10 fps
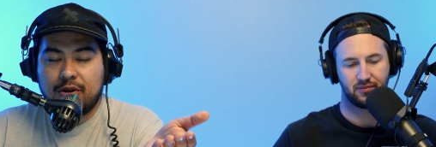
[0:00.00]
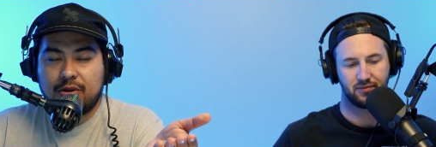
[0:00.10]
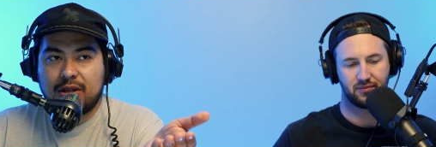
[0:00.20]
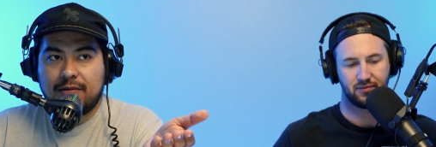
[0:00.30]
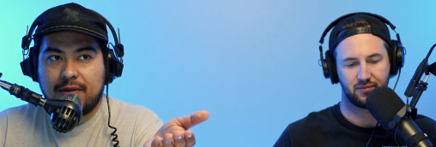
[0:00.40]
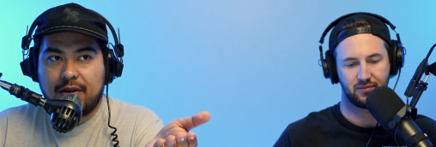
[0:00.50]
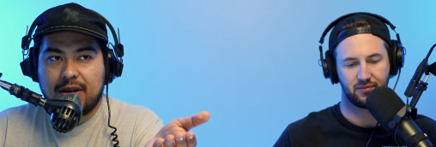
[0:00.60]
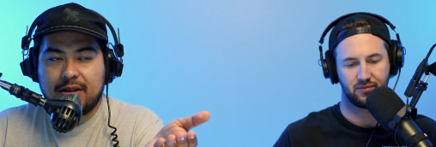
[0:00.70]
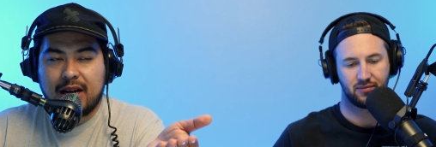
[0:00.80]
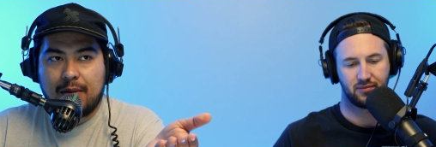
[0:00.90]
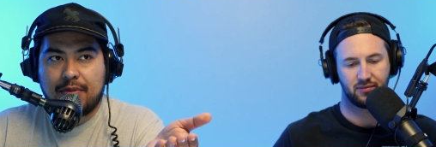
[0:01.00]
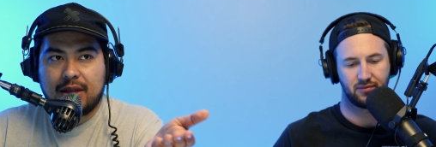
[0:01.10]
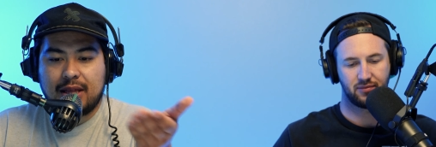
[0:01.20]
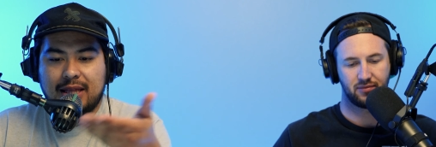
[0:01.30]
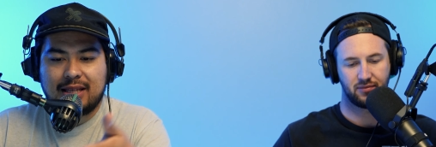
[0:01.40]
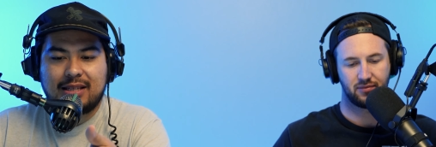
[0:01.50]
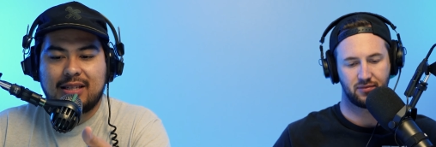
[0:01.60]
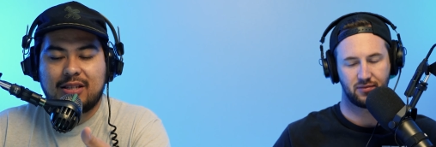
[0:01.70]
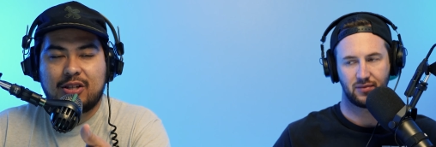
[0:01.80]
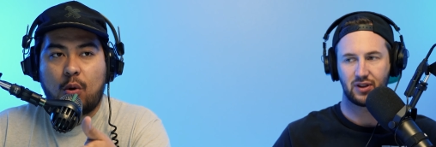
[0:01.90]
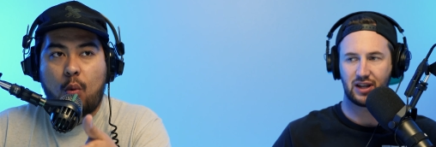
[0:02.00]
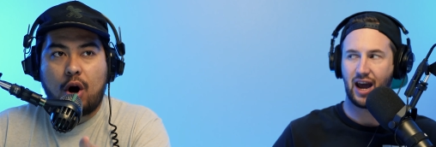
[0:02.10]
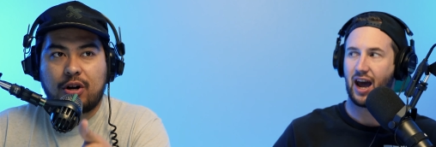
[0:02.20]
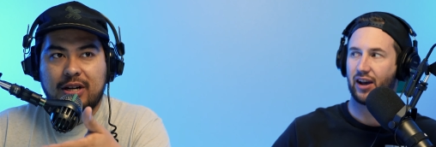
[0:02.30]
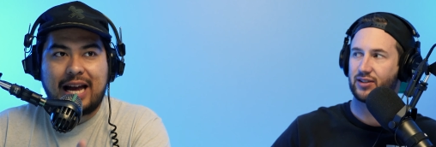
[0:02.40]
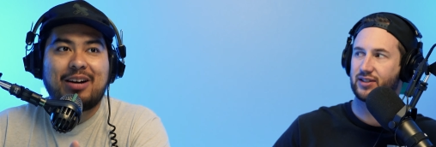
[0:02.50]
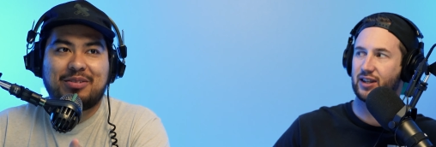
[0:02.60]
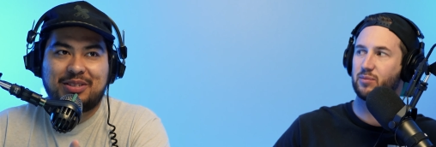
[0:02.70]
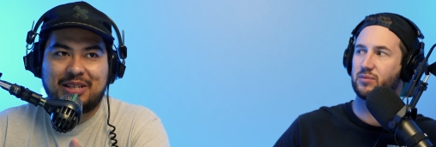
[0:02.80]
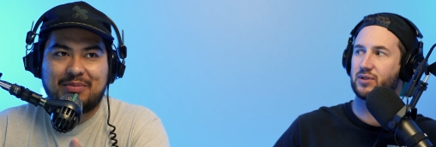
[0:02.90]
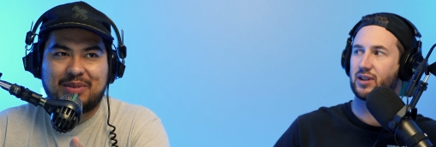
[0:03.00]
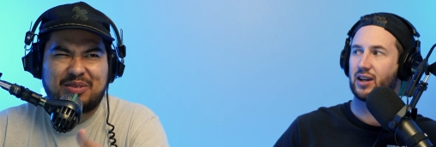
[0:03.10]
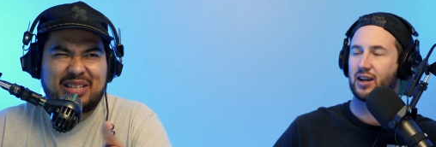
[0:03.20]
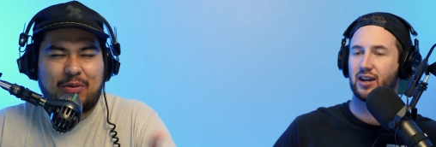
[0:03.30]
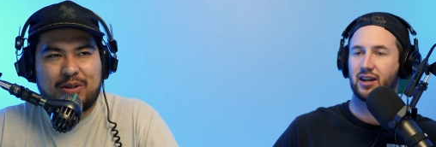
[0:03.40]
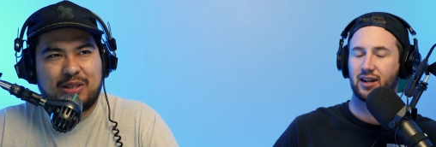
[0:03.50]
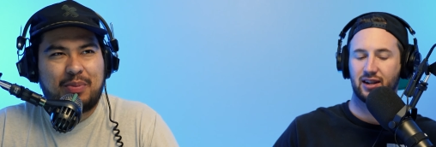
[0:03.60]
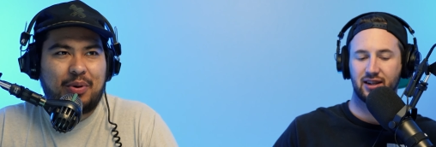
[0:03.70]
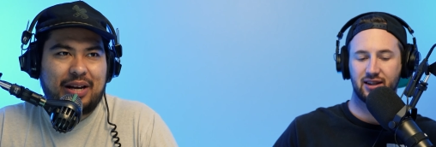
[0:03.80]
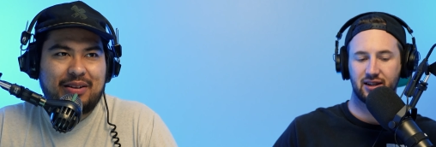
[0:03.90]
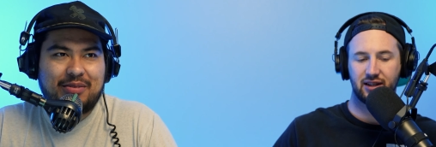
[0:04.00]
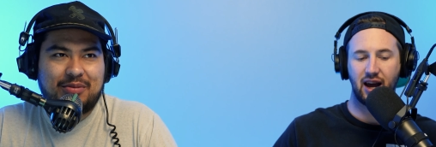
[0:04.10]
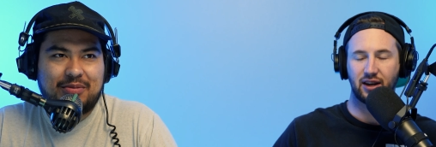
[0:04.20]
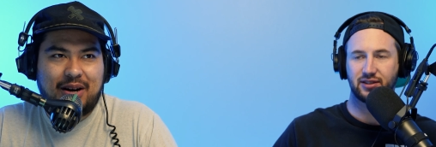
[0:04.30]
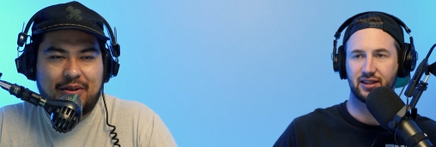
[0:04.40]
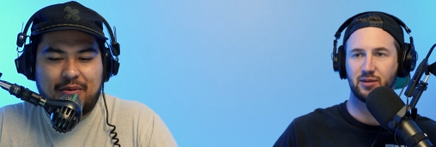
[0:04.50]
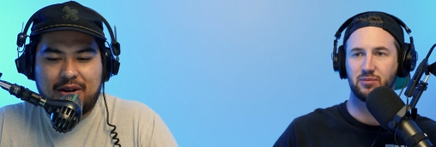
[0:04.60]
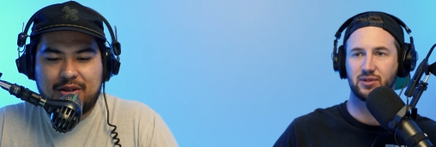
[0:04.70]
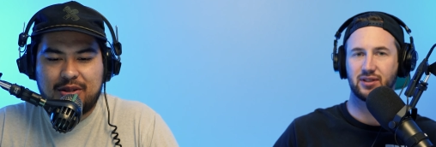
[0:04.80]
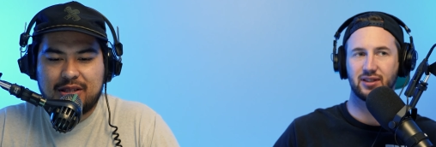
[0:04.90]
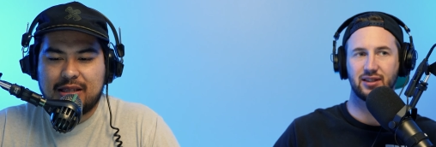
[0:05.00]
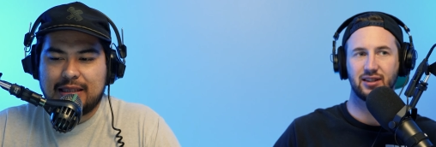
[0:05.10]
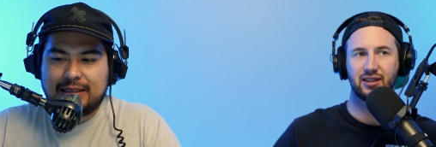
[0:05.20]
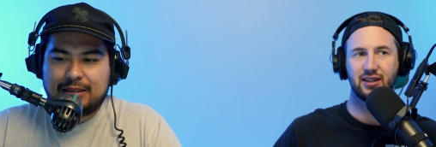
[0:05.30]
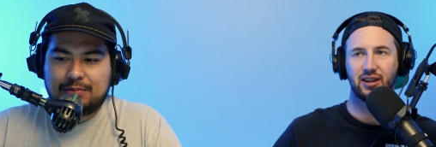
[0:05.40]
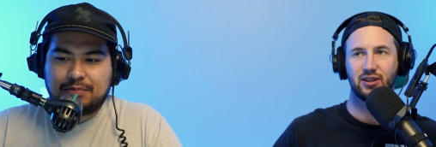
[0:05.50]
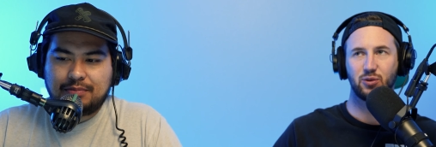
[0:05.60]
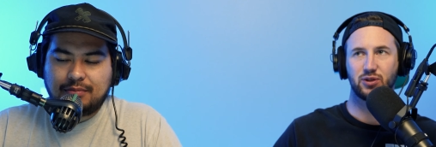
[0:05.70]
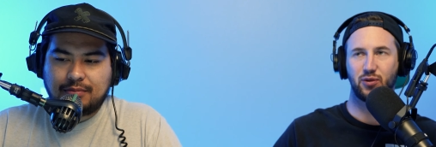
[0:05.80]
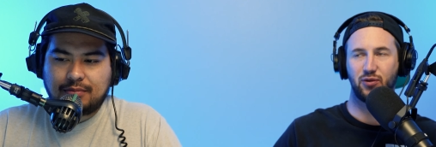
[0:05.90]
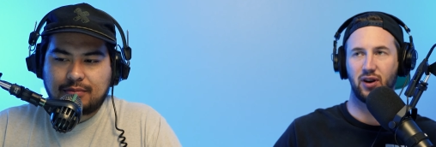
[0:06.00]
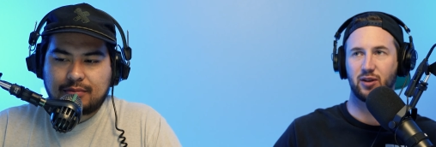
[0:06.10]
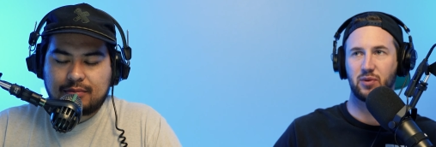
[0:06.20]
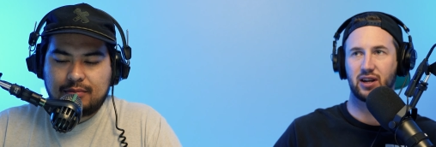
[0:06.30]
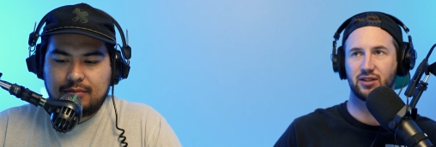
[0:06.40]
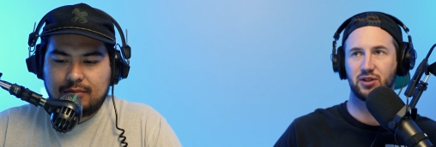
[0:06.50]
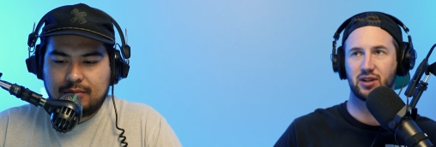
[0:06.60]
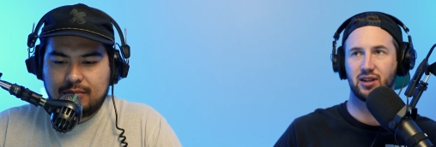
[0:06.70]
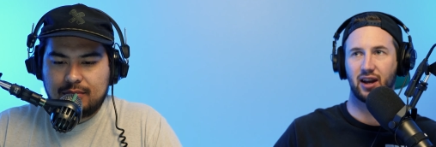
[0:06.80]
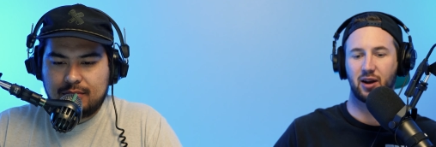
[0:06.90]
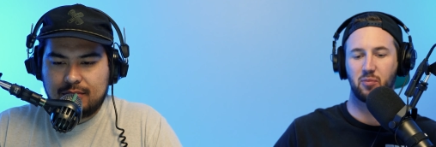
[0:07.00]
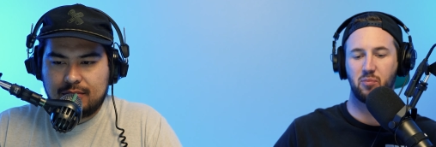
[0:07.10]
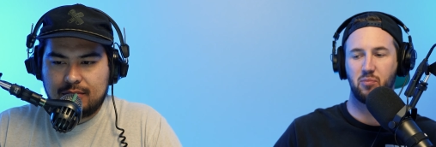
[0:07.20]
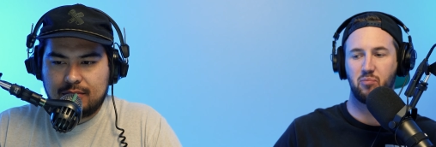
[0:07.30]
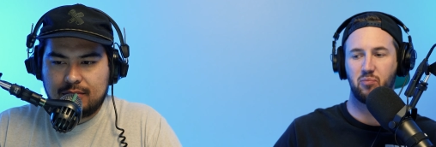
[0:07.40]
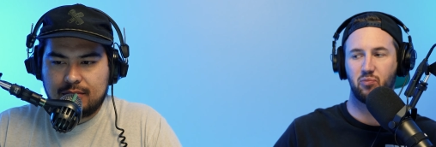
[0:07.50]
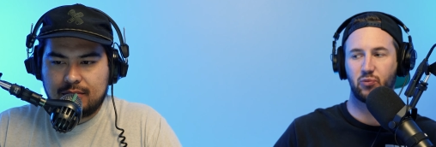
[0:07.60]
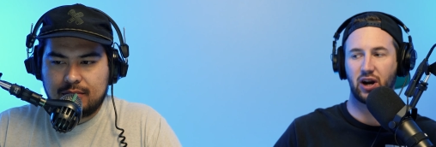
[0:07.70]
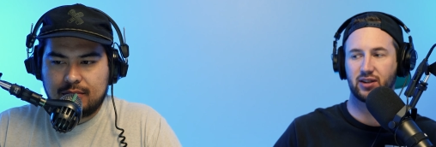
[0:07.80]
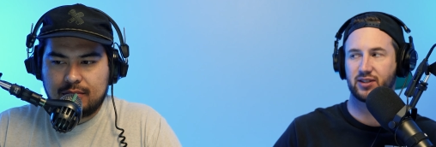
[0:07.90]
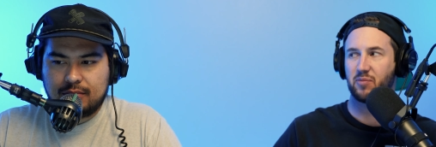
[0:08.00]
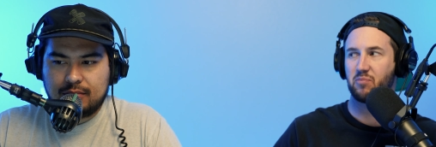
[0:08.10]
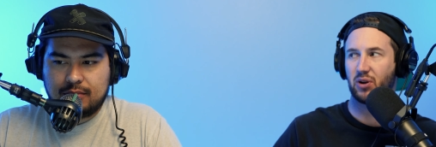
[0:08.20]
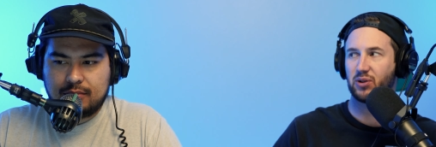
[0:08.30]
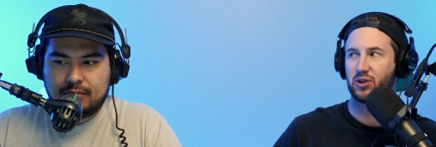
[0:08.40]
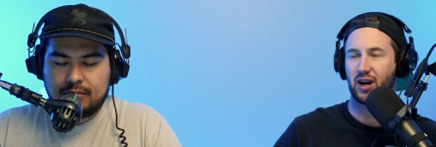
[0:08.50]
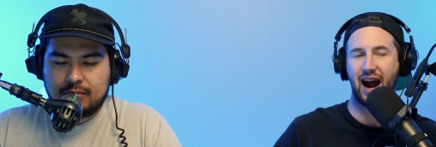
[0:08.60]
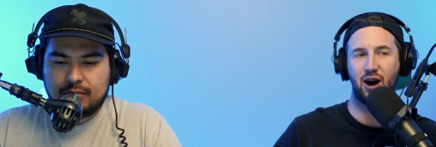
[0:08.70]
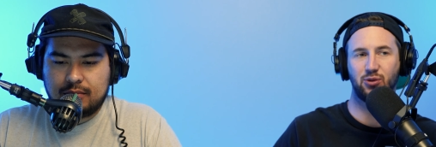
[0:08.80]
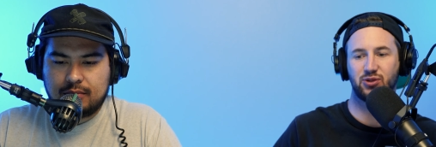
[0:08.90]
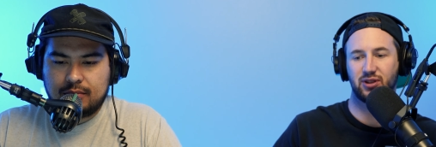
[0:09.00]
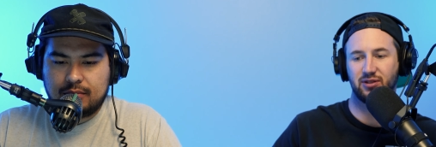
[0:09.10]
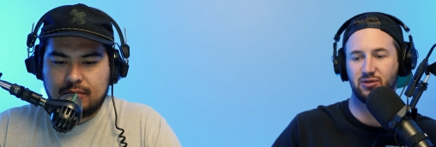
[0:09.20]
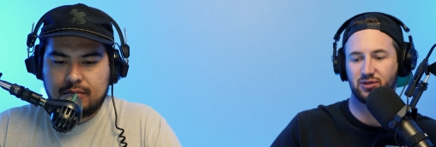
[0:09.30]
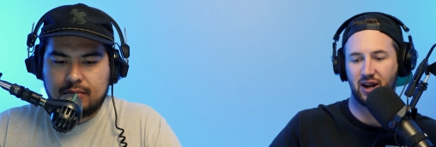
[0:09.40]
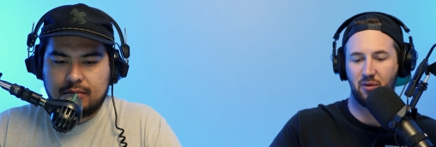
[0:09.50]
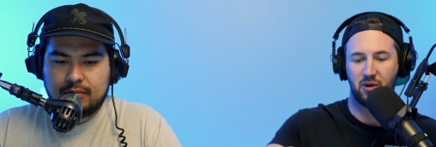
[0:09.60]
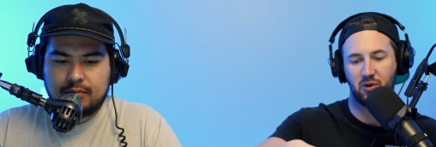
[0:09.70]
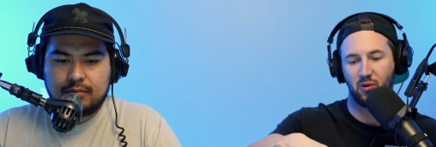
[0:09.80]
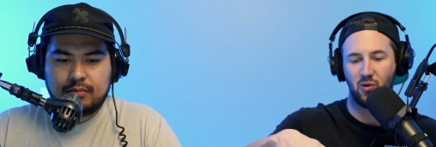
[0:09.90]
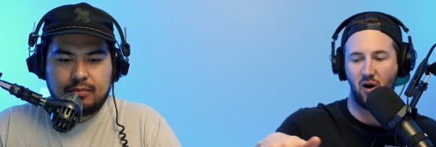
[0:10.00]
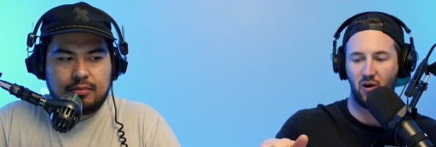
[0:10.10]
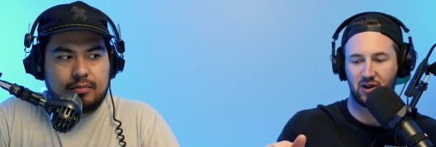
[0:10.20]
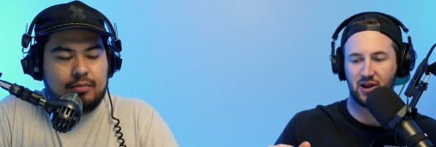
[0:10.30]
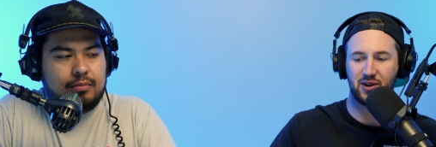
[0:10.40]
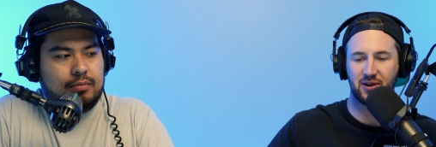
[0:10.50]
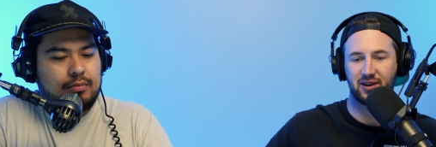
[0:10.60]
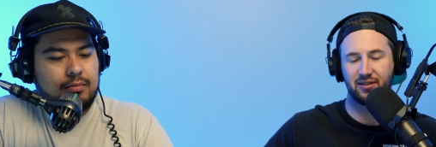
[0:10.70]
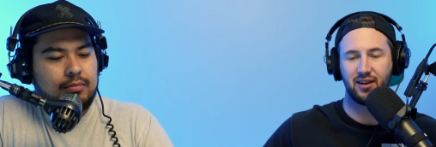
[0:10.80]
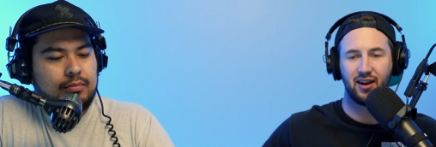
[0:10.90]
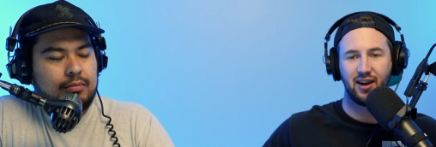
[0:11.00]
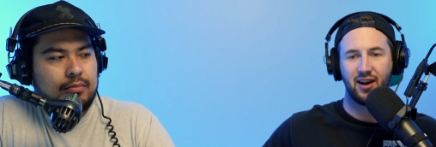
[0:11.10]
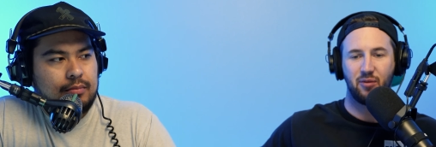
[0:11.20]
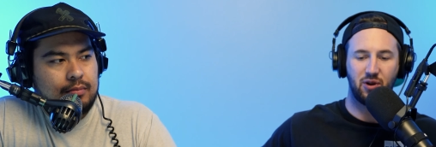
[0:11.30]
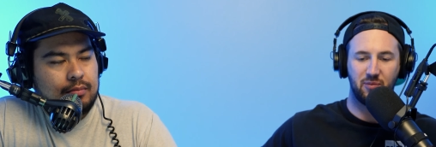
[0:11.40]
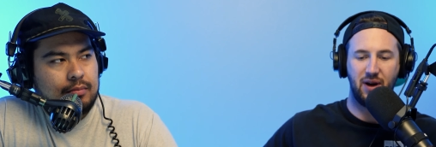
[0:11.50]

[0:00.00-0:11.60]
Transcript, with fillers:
Speaker 1: are usually very in depth. This is just a yeah Sims. Sim. So it's like, what's the point? Yeah, why Sims
Speaker 2: was fun because you could like custom build your house and say, I'm going to put a wall here and put a